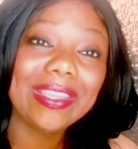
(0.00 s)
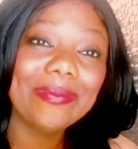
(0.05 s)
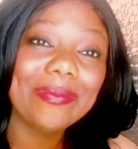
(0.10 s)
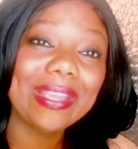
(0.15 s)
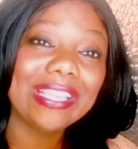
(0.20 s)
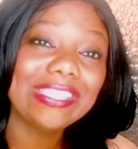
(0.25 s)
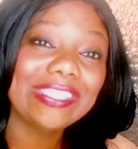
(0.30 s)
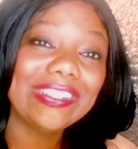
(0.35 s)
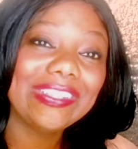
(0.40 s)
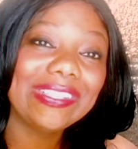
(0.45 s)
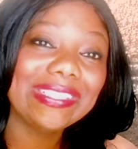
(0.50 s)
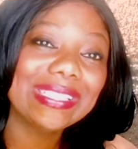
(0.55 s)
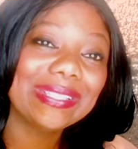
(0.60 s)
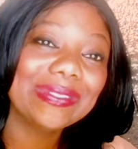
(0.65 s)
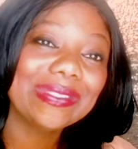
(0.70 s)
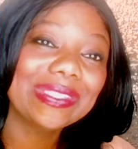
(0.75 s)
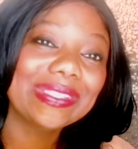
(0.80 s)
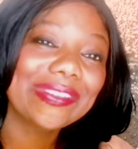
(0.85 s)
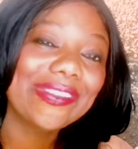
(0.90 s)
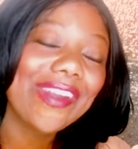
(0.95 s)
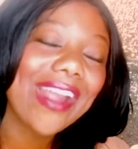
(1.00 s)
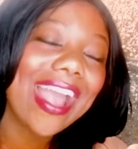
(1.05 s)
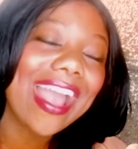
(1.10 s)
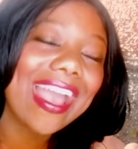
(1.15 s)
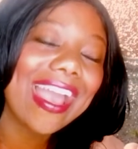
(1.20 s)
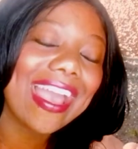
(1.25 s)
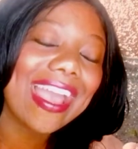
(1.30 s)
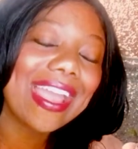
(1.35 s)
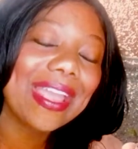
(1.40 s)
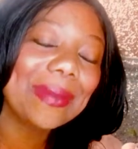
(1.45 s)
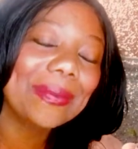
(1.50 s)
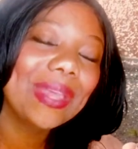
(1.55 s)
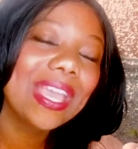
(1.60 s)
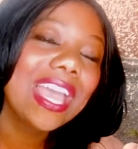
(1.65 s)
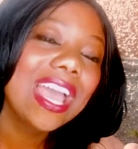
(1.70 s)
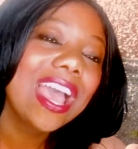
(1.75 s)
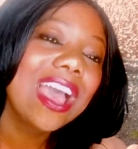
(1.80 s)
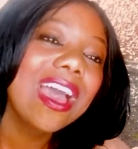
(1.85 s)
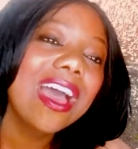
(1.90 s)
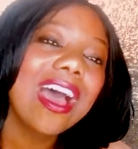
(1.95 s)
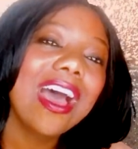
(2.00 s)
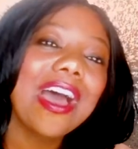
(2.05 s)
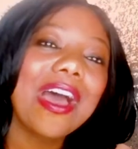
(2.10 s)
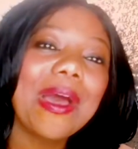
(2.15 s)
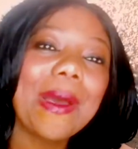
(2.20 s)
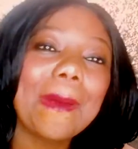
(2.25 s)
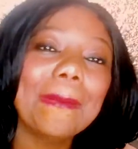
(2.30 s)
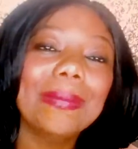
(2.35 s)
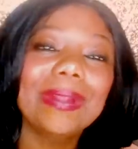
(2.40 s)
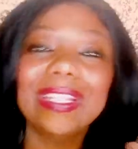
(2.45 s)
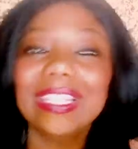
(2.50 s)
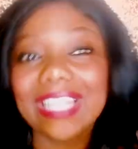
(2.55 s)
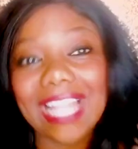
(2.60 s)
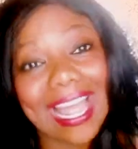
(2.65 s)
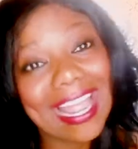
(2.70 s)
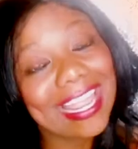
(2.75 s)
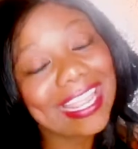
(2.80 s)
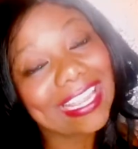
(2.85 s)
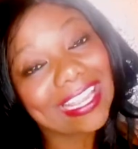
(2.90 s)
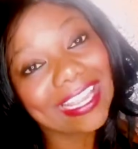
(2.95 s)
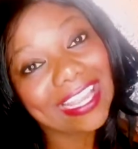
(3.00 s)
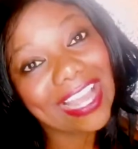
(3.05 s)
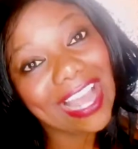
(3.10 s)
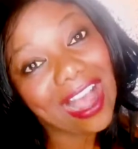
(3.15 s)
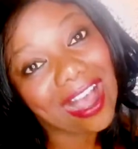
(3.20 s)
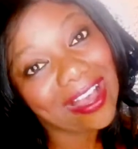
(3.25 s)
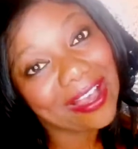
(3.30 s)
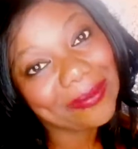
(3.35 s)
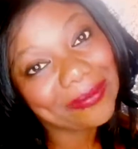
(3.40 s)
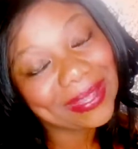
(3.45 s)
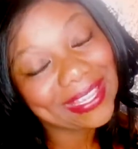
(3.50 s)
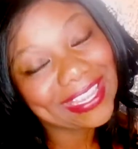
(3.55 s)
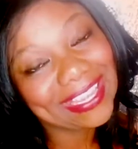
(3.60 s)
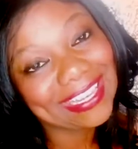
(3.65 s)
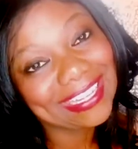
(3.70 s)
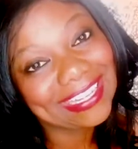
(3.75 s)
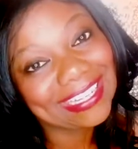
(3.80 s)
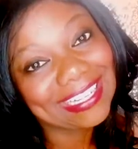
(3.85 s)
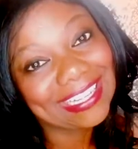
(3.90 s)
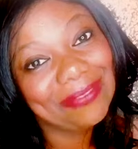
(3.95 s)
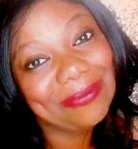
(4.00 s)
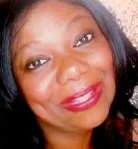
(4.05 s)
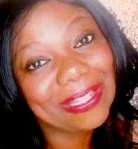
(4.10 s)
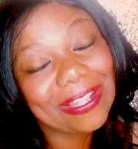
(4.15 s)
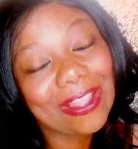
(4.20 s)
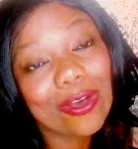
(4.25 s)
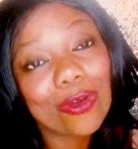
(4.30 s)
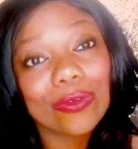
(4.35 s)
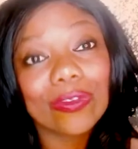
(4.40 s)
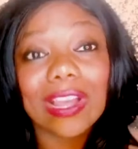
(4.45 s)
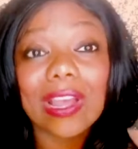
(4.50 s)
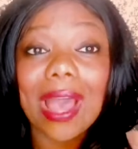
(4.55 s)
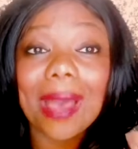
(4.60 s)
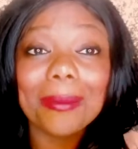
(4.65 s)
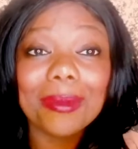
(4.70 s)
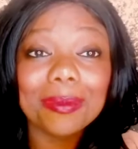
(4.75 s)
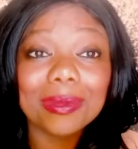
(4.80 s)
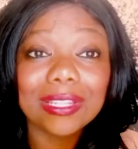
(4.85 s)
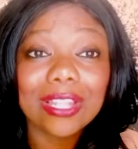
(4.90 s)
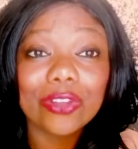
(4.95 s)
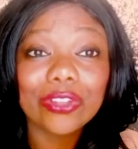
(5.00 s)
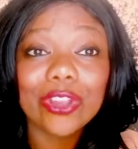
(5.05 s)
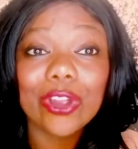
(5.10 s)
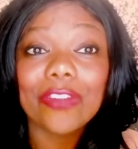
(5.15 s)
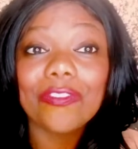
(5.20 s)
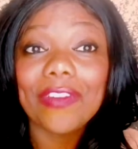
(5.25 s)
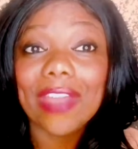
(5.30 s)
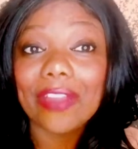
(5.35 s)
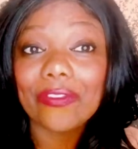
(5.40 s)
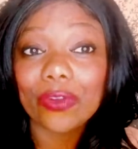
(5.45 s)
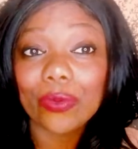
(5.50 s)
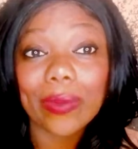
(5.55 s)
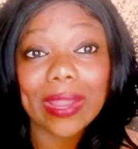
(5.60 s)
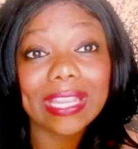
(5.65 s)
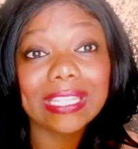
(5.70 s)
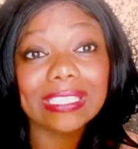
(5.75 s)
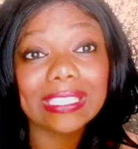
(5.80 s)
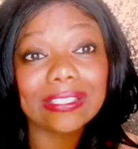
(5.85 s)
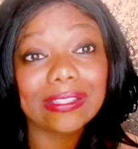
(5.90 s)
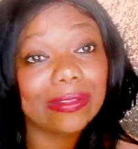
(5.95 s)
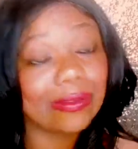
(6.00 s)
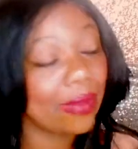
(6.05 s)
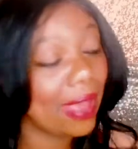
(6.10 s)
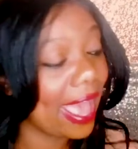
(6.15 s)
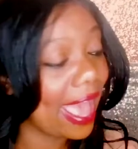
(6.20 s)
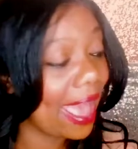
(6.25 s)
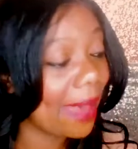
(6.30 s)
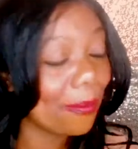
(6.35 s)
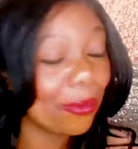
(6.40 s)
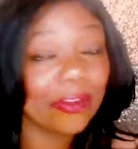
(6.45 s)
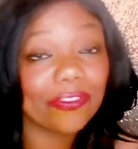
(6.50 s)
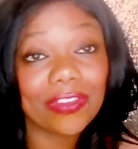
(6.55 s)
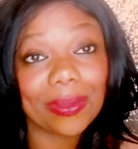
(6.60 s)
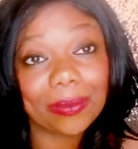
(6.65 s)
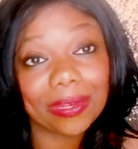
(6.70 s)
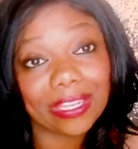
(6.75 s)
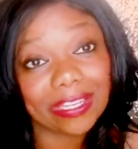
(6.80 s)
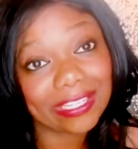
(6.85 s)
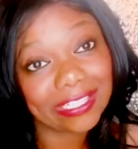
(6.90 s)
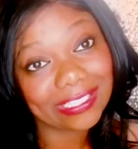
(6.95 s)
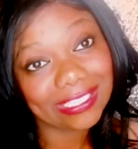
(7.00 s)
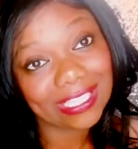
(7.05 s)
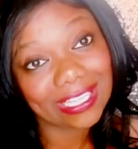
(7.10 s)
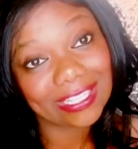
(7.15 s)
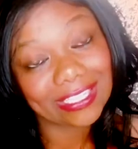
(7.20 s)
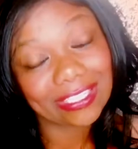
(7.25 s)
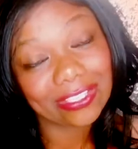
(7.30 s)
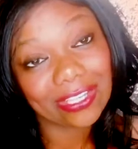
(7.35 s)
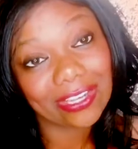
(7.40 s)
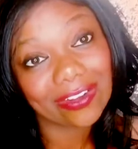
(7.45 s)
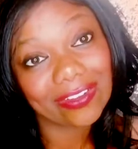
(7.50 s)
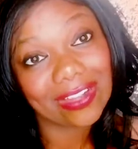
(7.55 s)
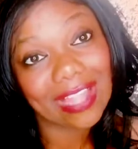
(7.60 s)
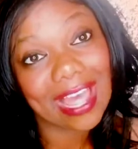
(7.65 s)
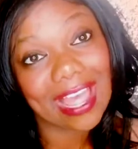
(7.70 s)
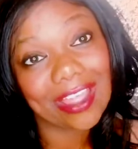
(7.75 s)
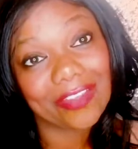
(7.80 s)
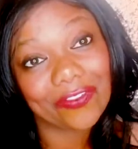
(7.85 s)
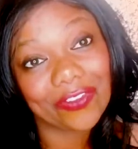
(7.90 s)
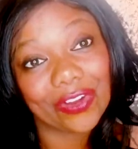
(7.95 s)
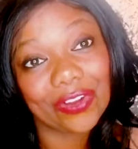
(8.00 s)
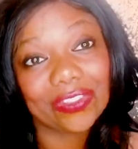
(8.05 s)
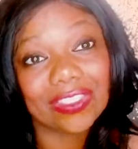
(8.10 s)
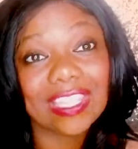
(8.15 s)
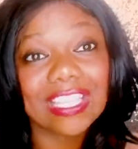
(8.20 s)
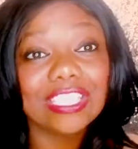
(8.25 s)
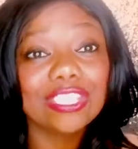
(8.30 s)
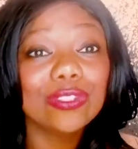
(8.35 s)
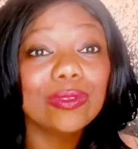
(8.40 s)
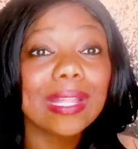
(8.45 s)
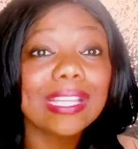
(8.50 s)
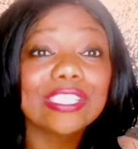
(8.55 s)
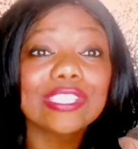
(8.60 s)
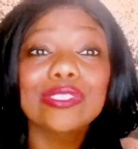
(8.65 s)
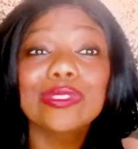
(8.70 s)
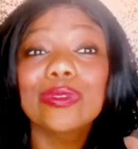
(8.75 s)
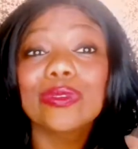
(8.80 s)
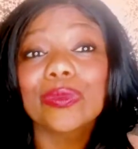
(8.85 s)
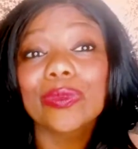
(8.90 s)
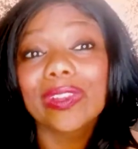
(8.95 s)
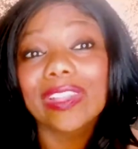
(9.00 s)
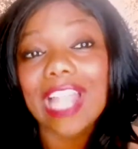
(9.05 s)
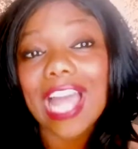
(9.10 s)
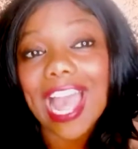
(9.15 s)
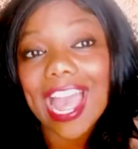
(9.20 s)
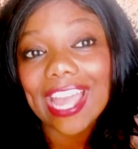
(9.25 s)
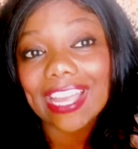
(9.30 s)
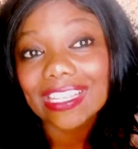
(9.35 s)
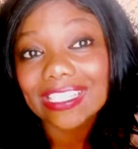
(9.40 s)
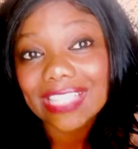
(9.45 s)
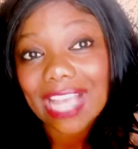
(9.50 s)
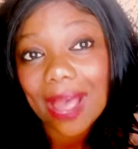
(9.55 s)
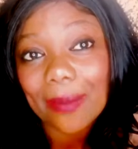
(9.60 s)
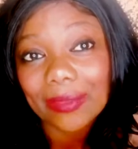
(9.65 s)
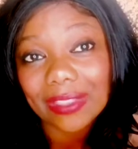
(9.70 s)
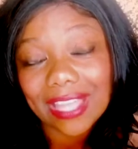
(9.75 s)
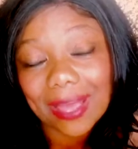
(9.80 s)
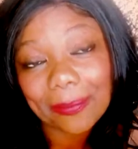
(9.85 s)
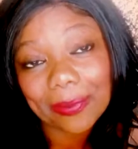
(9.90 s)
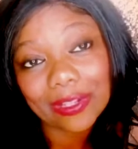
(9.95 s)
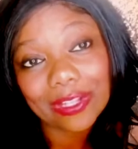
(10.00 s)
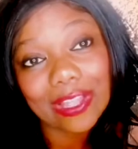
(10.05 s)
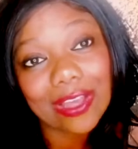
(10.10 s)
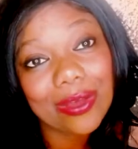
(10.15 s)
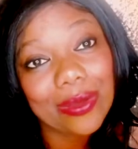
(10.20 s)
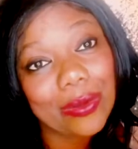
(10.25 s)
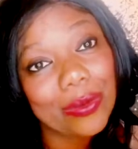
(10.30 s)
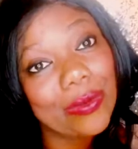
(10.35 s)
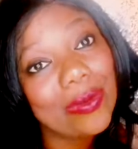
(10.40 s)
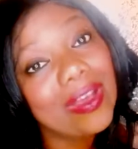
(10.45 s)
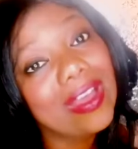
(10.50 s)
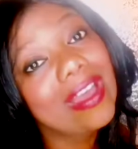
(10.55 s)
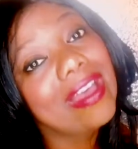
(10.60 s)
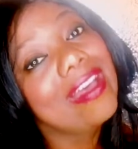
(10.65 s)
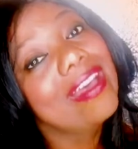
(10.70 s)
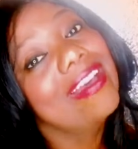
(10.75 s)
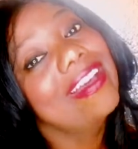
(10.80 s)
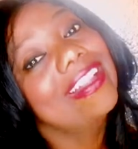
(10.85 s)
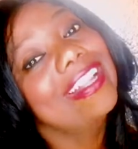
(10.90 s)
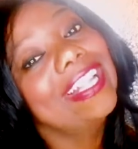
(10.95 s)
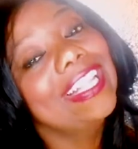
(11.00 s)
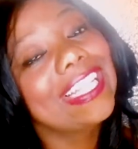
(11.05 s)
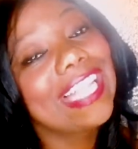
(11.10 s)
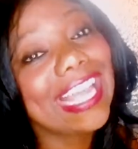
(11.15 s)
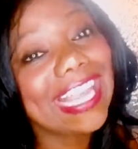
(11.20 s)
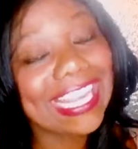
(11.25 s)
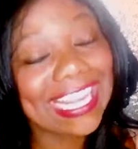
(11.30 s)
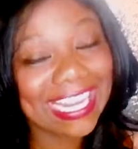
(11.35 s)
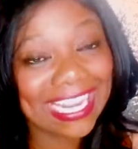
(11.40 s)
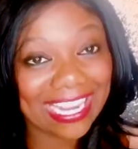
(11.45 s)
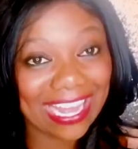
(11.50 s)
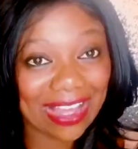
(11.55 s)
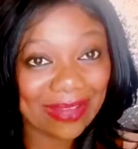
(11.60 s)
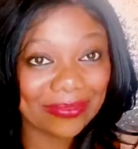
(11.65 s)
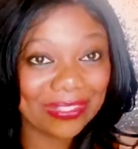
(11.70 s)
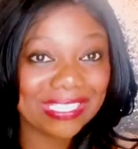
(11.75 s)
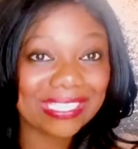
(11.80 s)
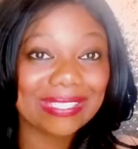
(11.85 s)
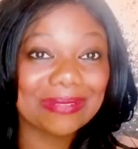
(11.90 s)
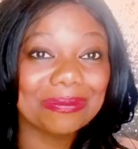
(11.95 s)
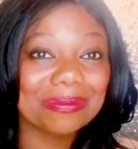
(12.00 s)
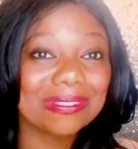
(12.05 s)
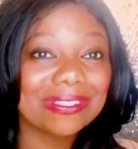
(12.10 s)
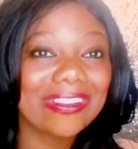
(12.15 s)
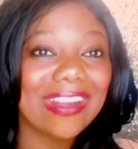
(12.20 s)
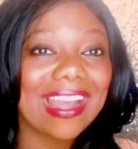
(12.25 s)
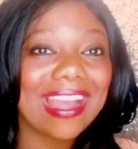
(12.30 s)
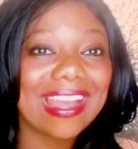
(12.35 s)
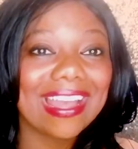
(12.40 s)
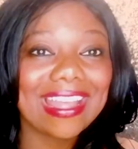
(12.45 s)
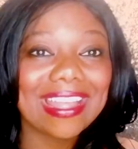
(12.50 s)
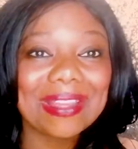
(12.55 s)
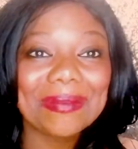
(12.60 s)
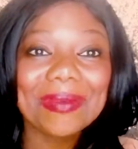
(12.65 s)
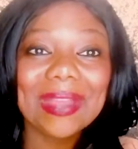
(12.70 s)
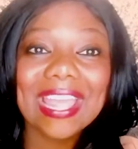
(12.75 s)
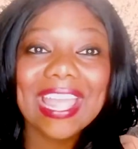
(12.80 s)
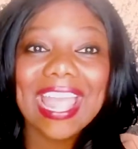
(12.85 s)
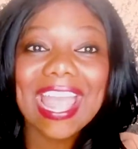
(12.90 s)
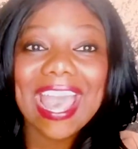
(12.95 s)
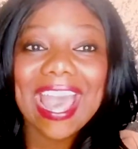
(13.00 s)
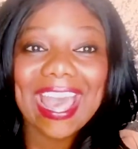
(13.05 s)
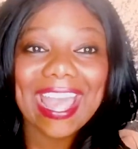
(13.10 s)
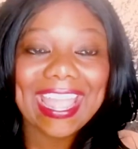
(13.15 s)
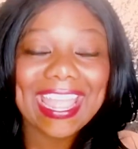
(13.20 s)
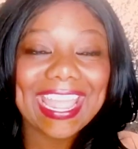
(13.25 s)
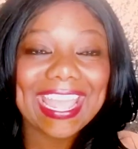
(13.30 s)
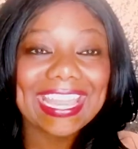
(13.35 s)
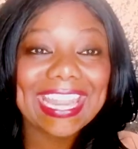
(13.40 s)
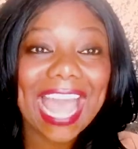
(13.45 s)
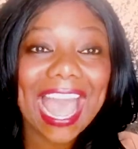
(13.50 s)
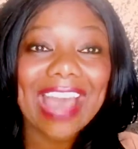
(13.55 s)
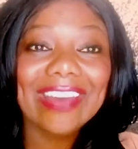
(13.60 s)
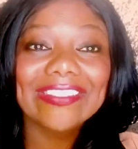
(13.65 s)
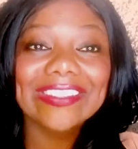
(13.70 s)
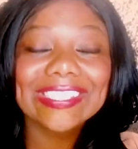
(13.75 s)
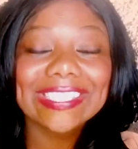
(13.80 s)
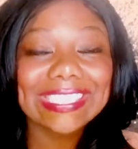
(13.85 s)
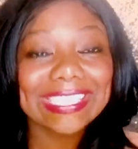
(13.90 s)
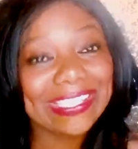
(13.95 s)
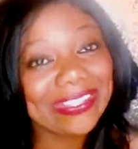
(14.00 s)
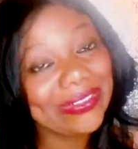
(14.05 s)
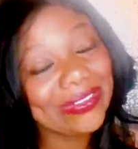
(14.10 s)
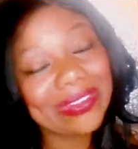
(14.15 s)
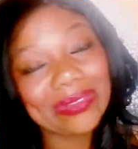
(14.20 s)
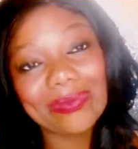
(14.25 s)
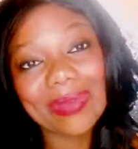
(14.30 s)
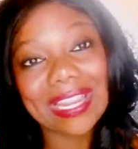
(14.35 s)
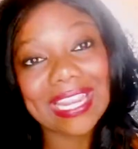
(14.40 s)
make sure you subscribe, like, comment below your favorite way to add more femininity into your life, or things you like to do to relax. Comment that below. Like, comment, subscribe, and I will see you in my